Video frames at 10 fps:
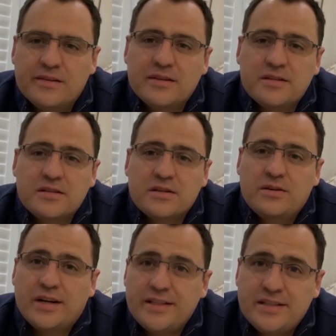This is a
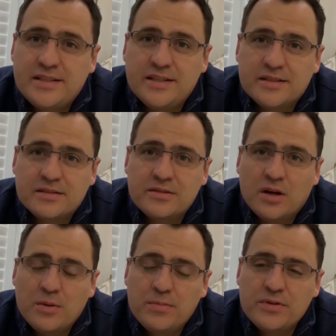great season to
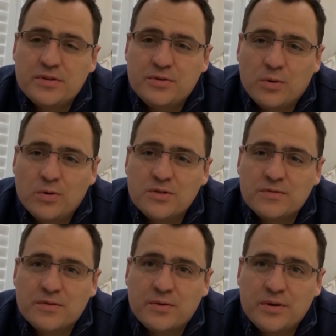open the doors
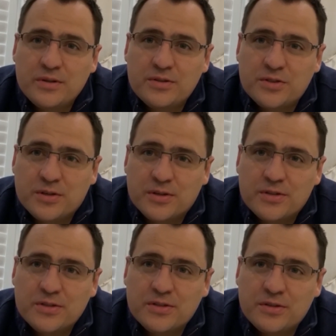of the real
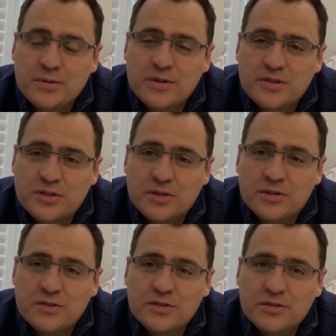church, doing
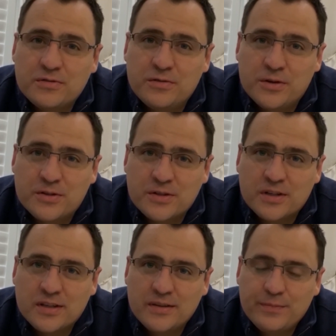church
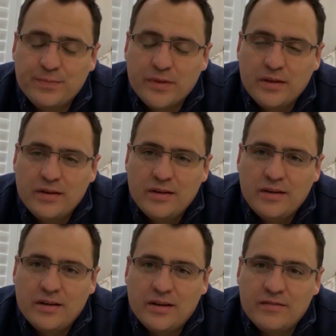virtually.
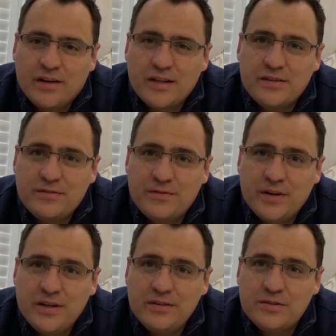Invite a
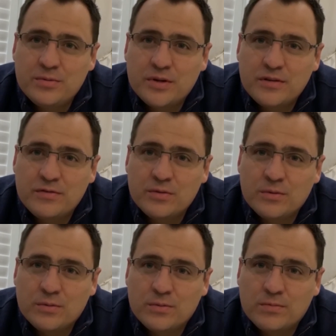friend to one of
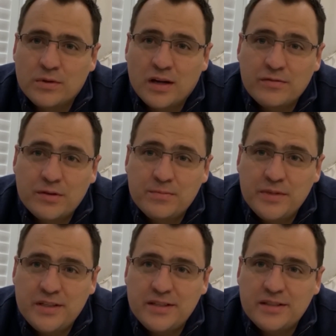your life group
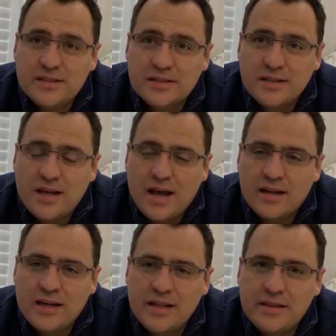meetings
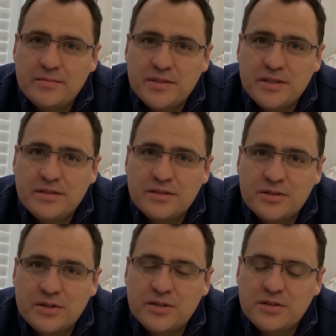and let them see the
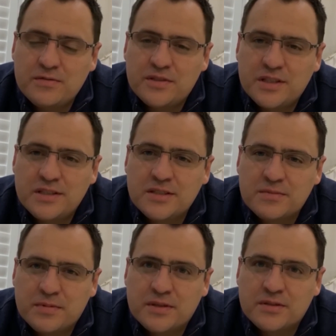Church of Jesus
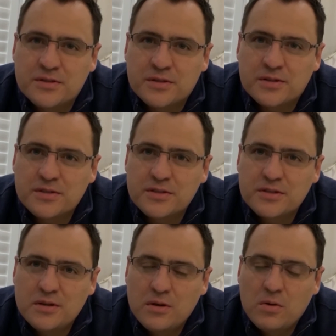be the church.
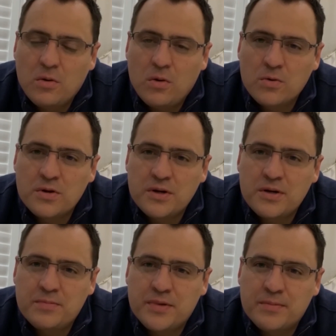Ordinary
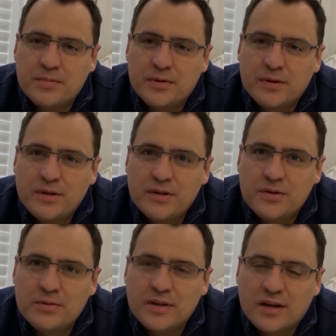people
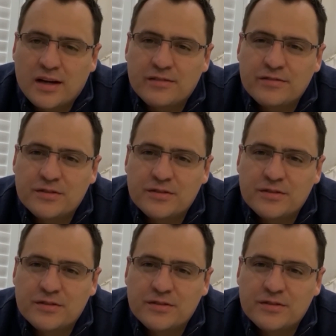doing life